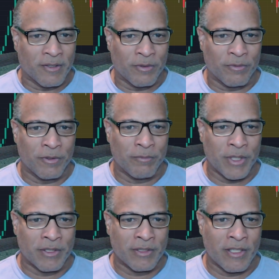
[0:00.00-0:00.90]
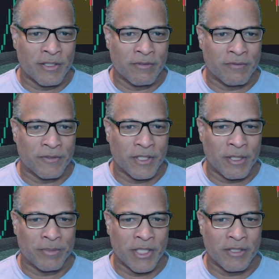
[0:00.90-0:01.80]
We've made a lot of
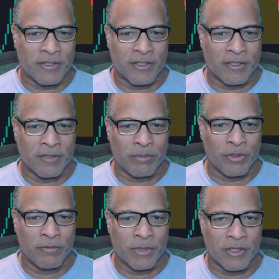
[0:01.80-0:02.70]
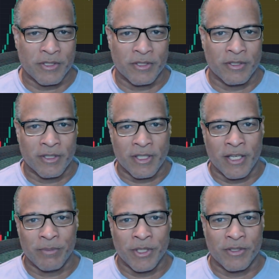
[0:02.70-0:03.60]
updates and improvements to the
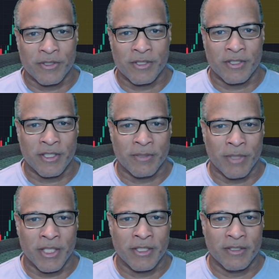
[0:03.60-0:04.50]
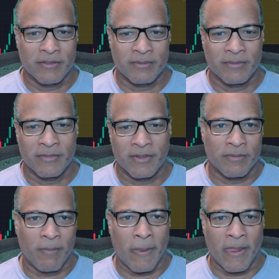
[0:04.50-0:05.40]
Oddbeaker synthetic mining.
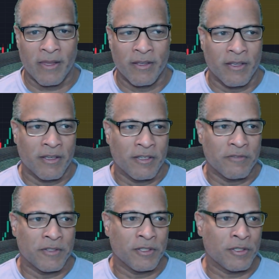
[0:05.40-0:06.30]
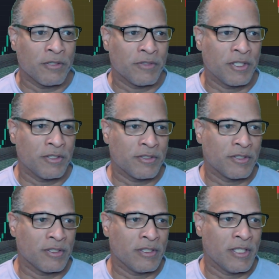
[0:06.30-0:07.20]
If you look over here to
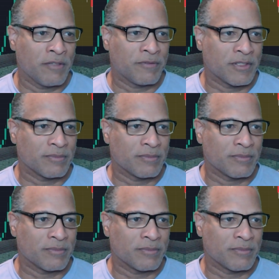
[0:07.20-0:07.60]
the left,